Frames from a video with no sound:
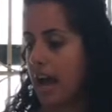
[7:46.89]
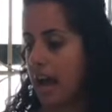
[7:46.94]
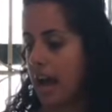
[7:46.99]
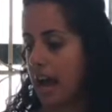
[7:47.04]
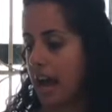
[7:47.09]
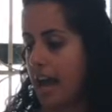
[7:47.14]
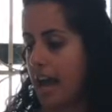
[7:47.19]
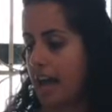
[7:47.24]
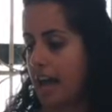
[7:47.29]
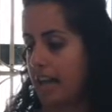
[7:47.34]

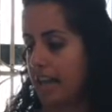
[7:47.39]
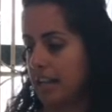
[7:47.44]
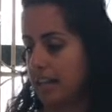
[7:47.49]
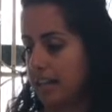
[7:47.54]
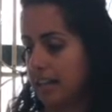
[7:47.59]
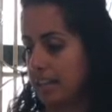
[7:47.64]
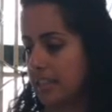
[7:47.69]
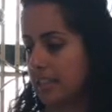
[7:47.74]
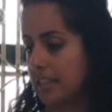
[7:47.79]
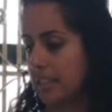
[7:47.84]
and
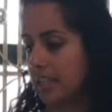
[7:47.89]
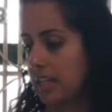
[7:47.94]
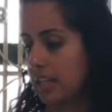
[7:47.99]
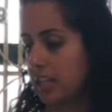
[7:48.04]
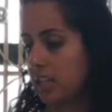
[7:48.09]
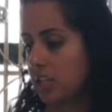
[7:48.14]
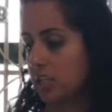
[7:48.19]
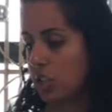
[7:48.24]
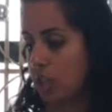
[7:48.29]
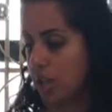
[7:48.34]

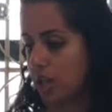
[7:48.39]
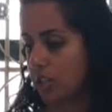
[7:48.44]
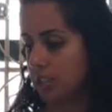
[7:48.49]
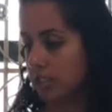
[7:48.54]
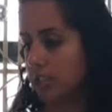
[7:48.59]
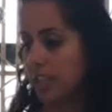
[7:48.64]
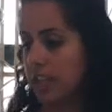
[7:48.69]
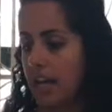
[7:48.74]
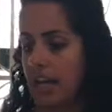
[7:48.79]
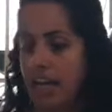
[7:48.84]

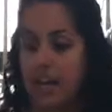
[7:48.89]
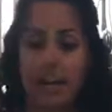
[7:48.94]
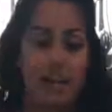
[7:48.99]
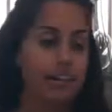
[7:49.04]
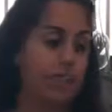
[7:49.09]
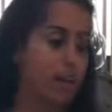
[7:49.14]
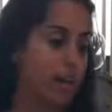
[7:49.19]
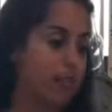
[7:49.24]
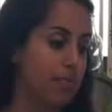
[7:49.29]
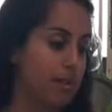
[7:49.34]
salt
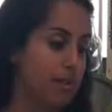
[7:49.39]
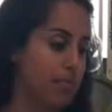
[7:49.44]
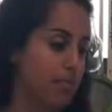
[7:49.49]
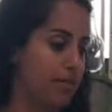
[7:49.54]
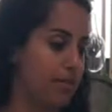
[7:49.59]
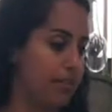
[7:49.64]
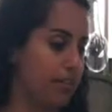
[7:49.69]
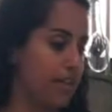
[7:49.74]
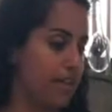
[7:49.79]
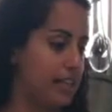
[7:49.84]
and red pepper
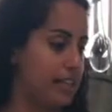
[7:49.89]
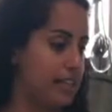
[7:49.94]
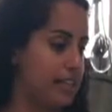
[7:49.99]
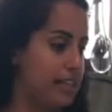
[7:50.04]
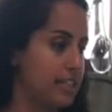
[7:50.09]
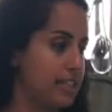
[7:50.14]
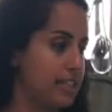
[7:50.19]
flakes.